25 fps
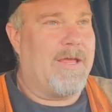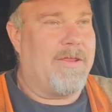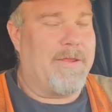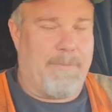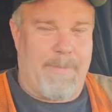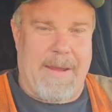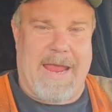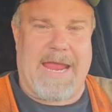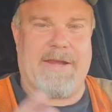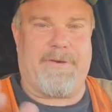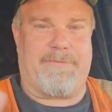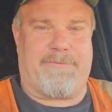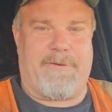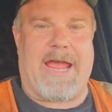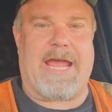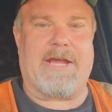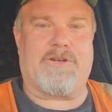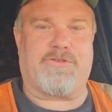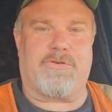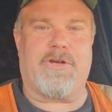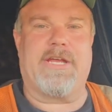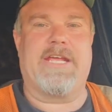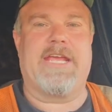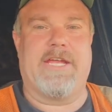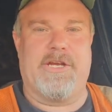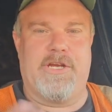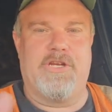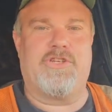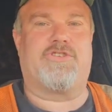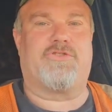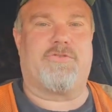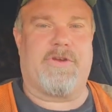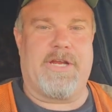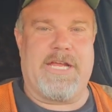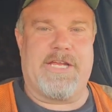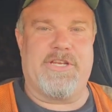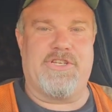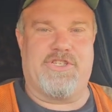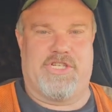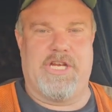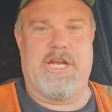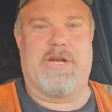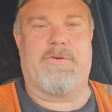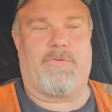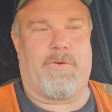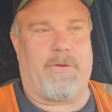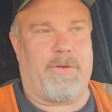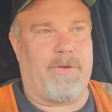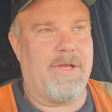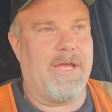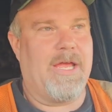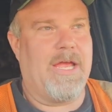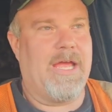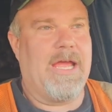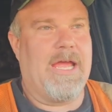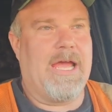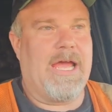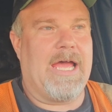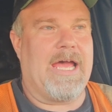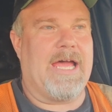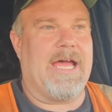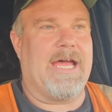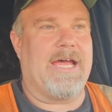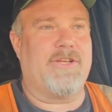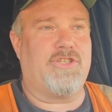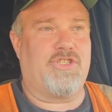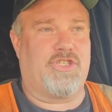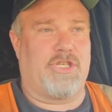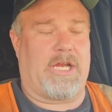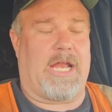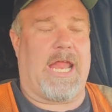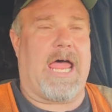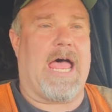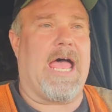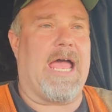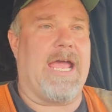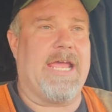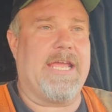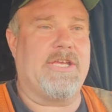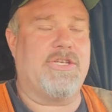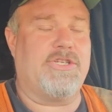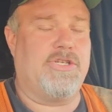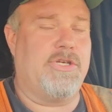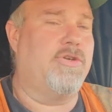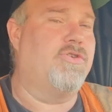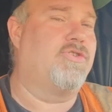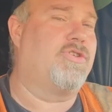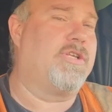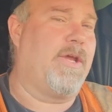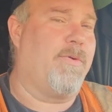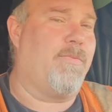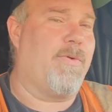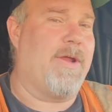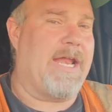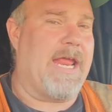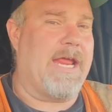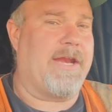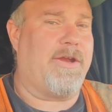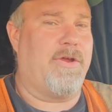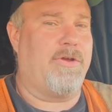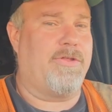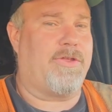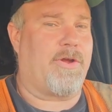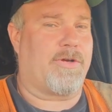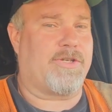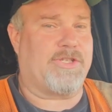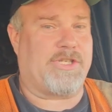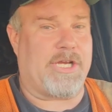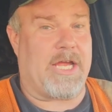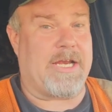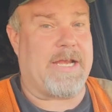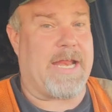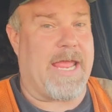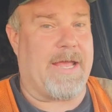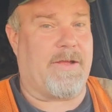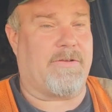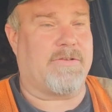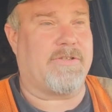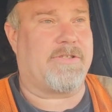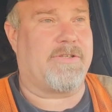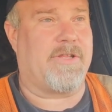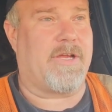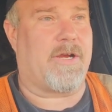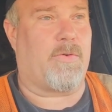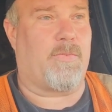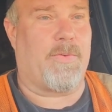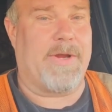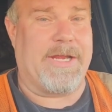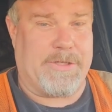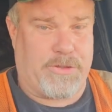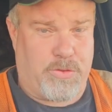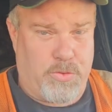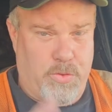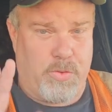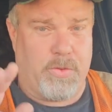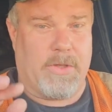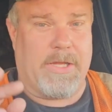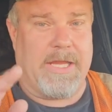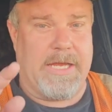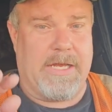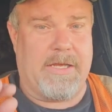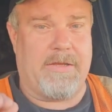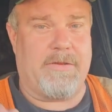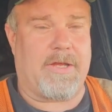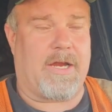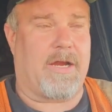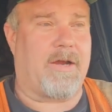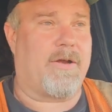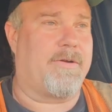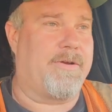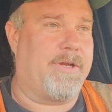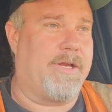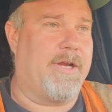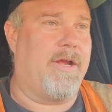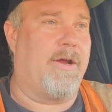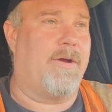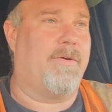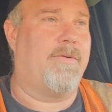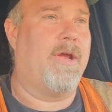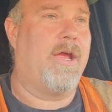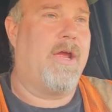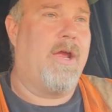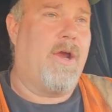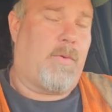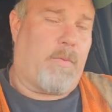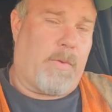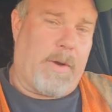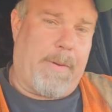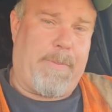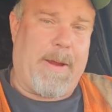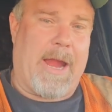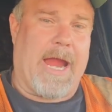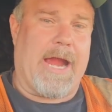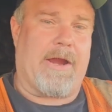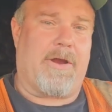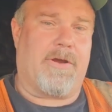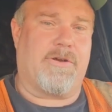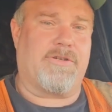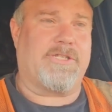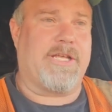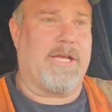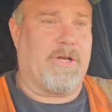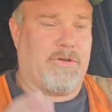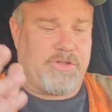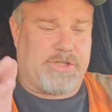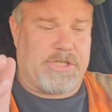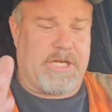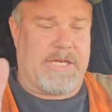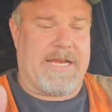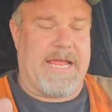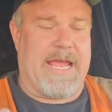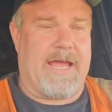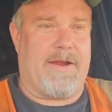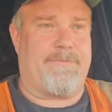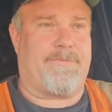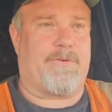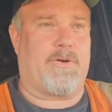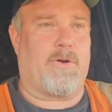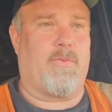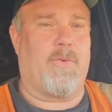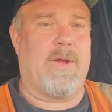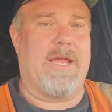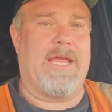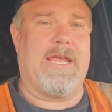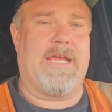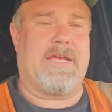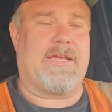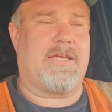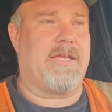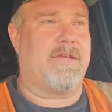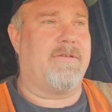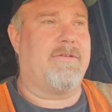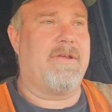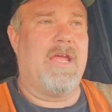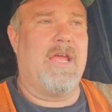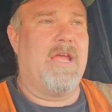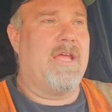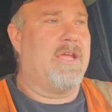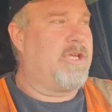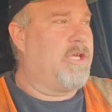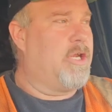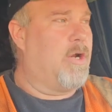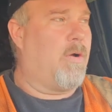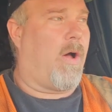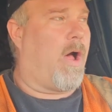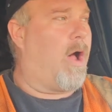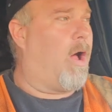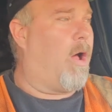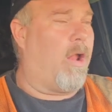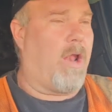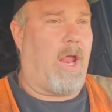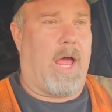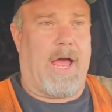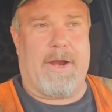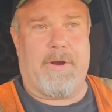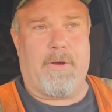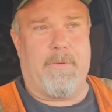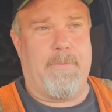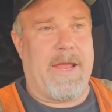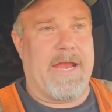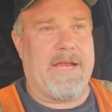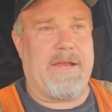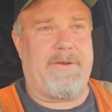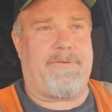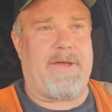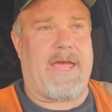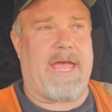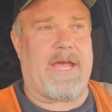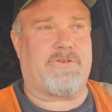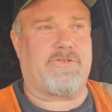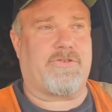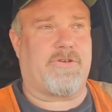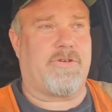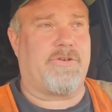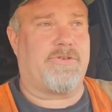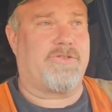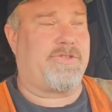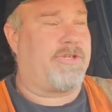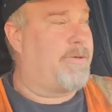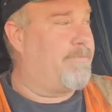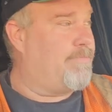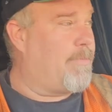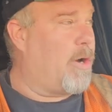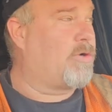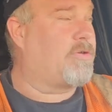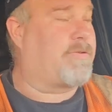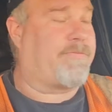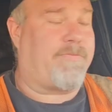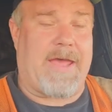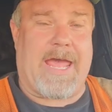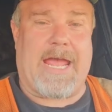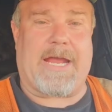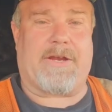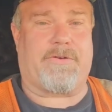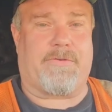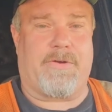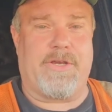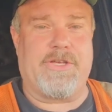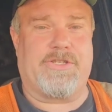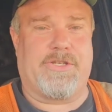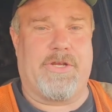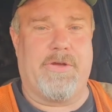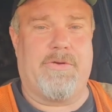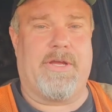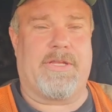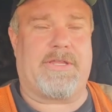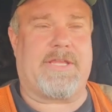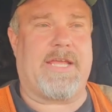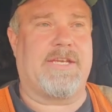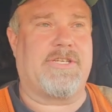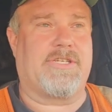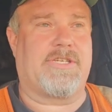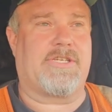The manufacturing industry in general. July is usually when they do their shutdowns. They're retooling, their repairs. They'll shut down for a week. And all auto manufacturers and most factories do it.